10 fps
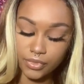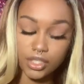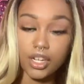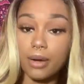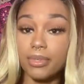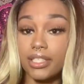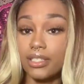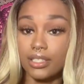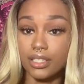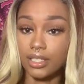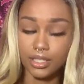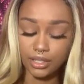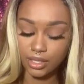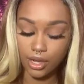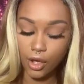Sorry, but this is
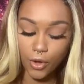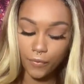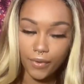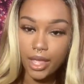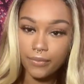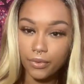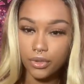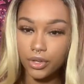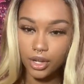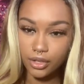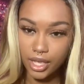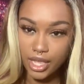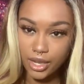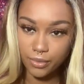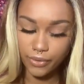just Old Faithful. You know you can't
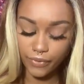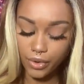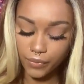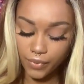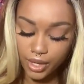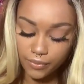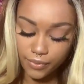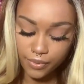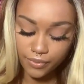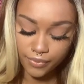get rid of Old Faithful.